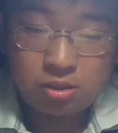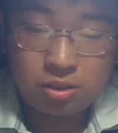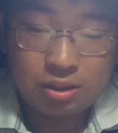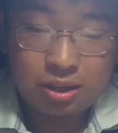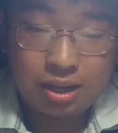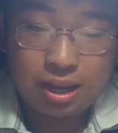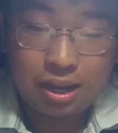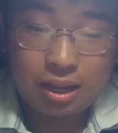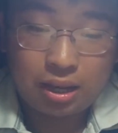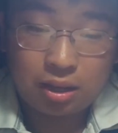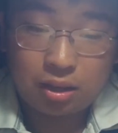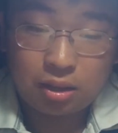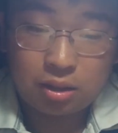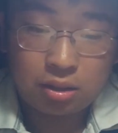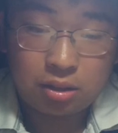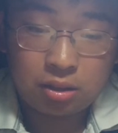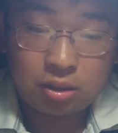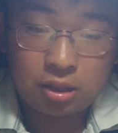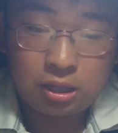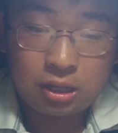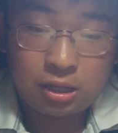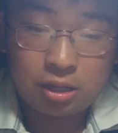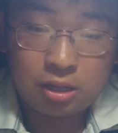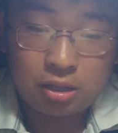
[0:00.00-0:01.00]
Yeah,
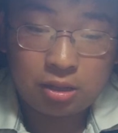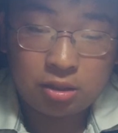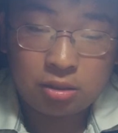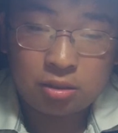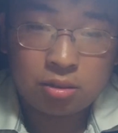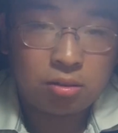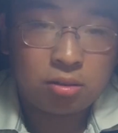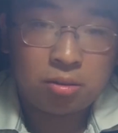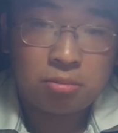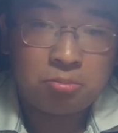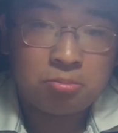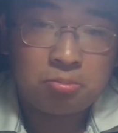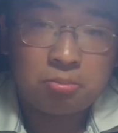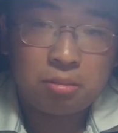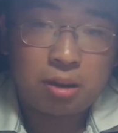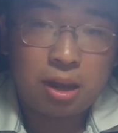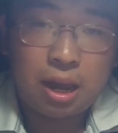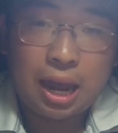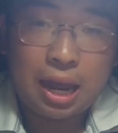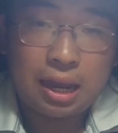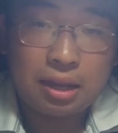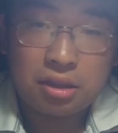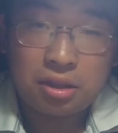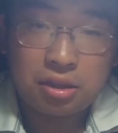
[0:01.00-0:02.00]

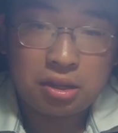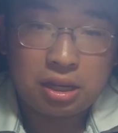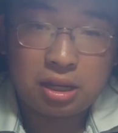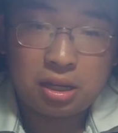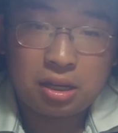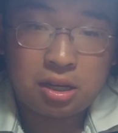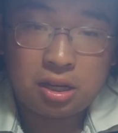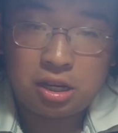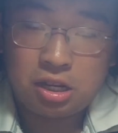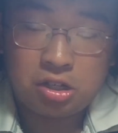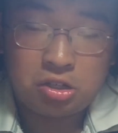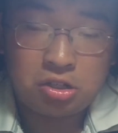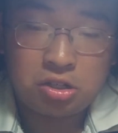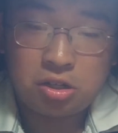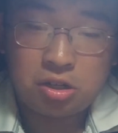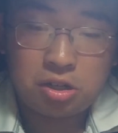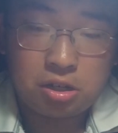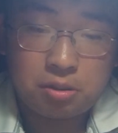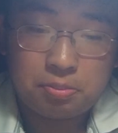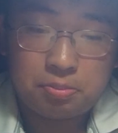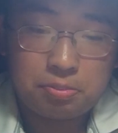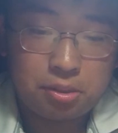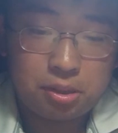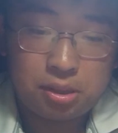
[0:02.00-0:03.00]
I think he
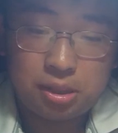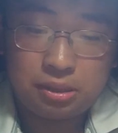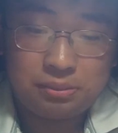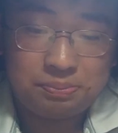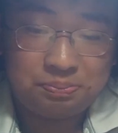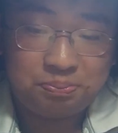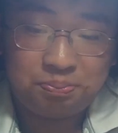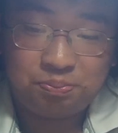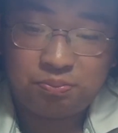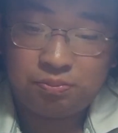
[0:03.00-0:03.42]
should, but